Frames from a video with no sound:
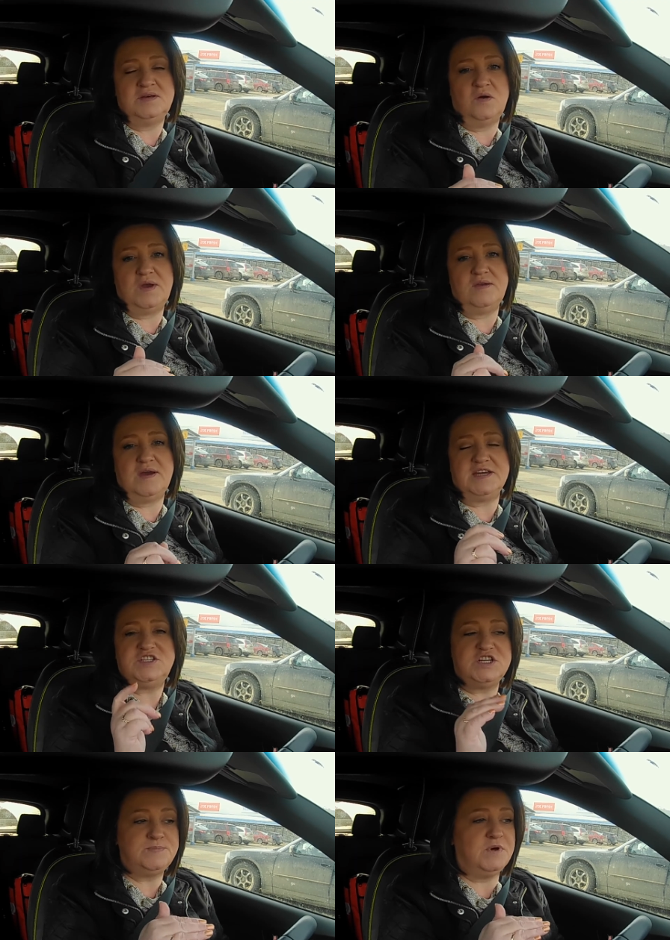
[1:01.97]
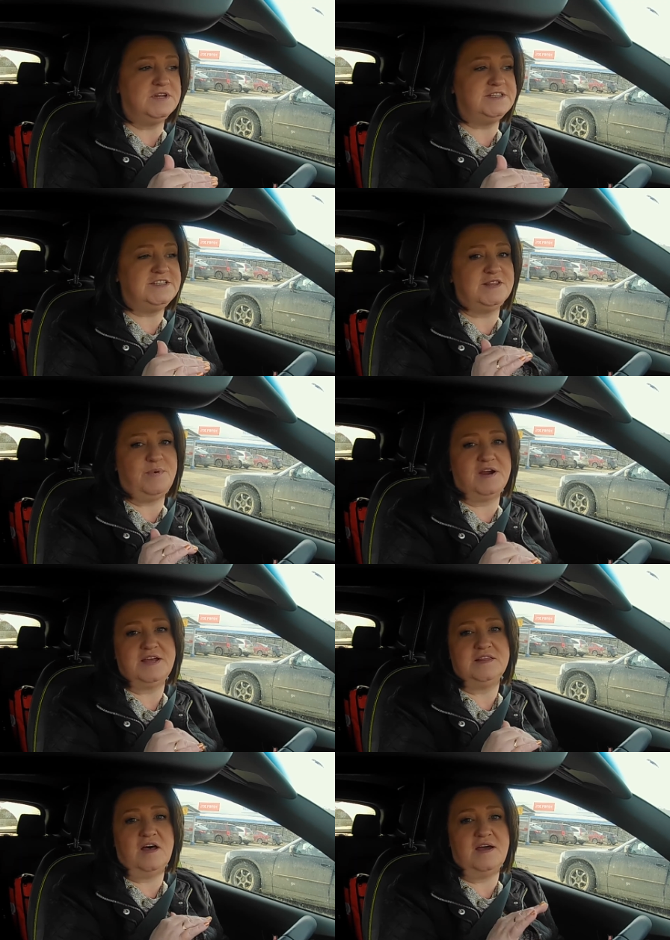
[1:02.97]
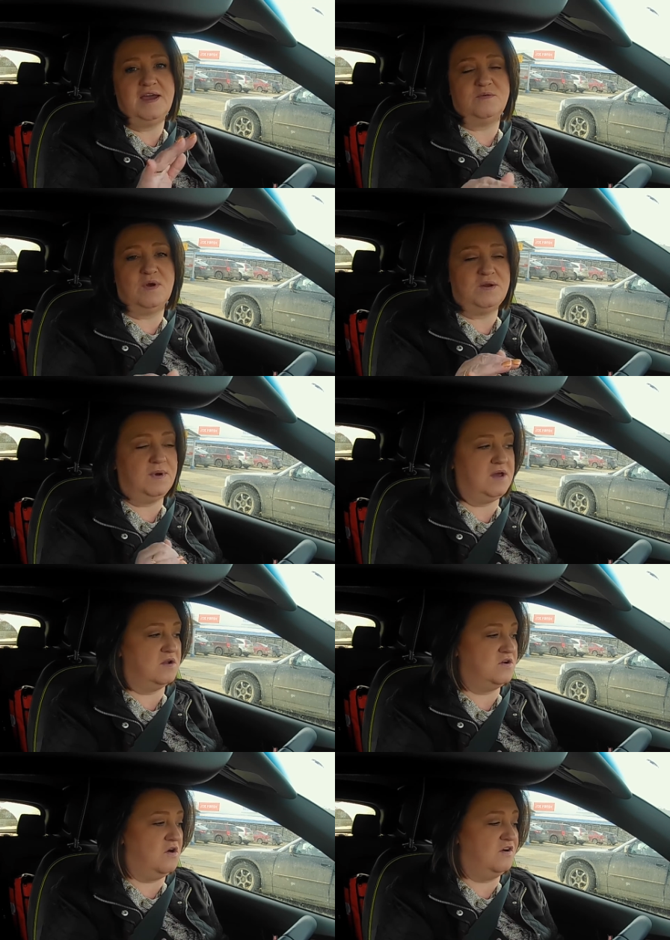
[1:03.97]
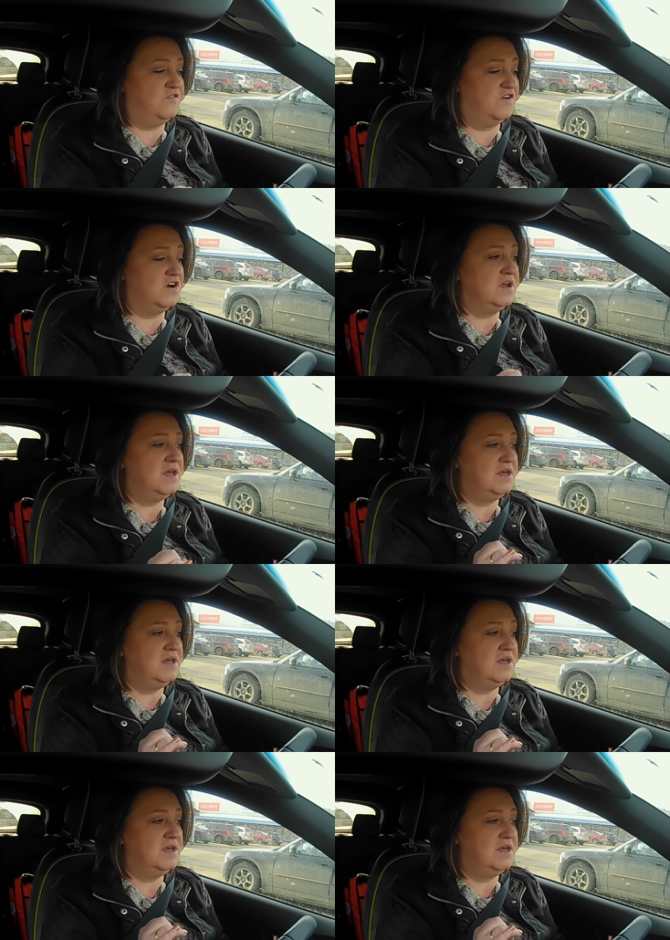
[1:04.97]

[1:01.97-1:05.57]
Okay, you guys just pulled into the parking lot and right away got an offer.